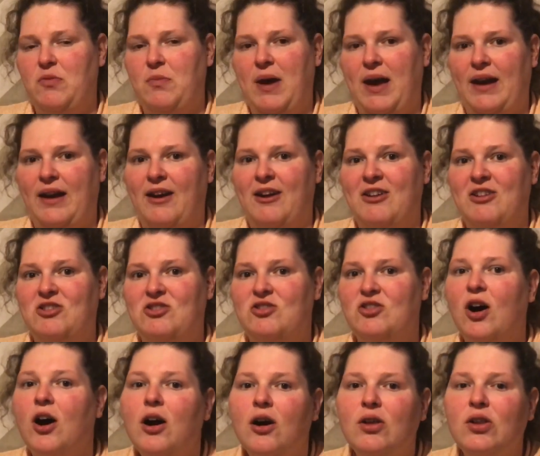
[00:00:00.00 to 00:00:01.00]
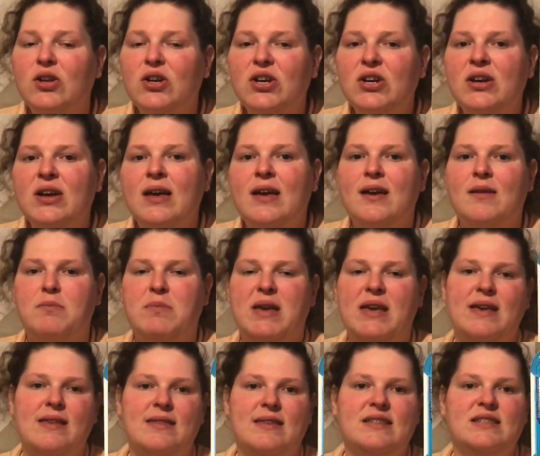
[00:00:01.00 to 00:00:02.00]
you back $1,
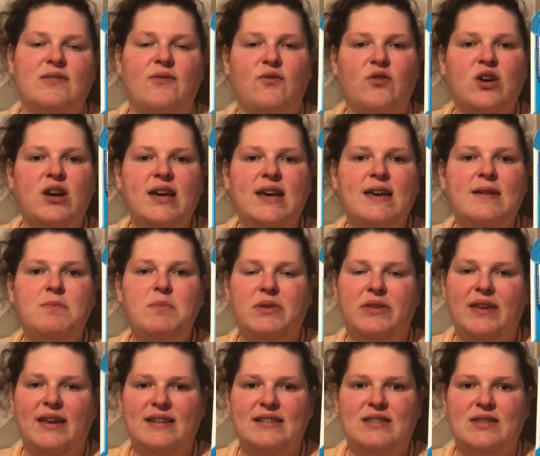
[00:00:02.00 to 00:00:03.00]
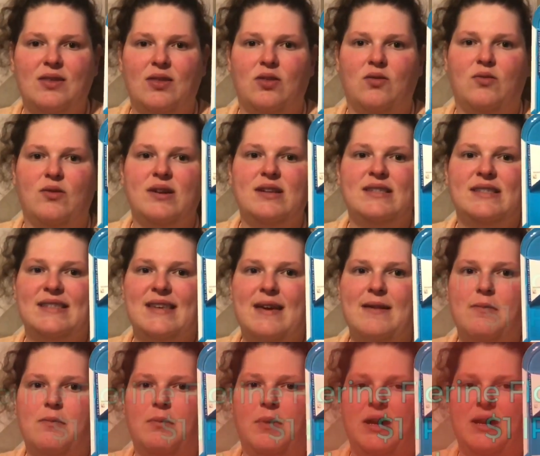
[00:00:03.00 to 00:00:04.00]
making this free plus 3-cent